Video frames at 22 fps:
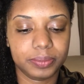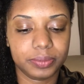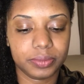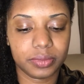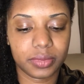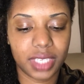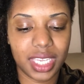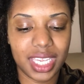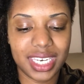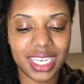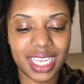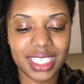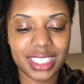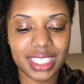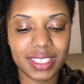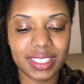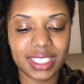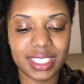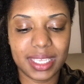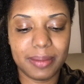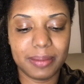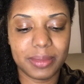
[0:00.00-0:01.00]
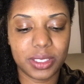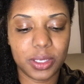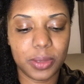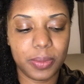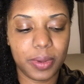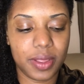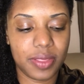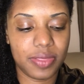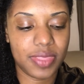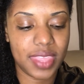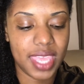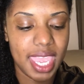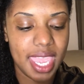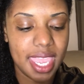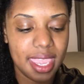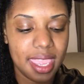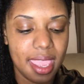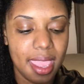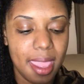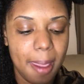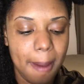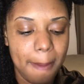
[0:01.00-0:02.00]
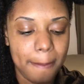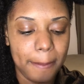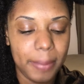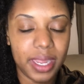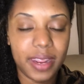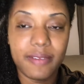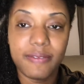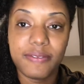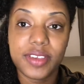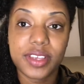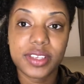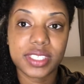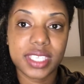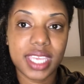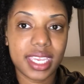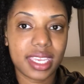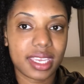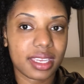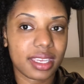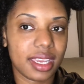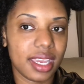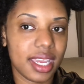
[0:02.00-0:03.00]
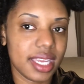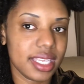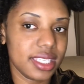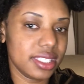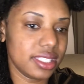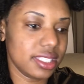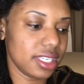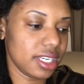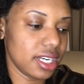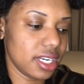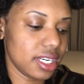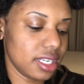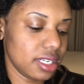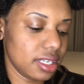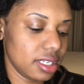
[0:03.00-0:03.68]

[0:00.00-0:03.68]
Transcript: it doesn't seem super thick, but it feels like a custard.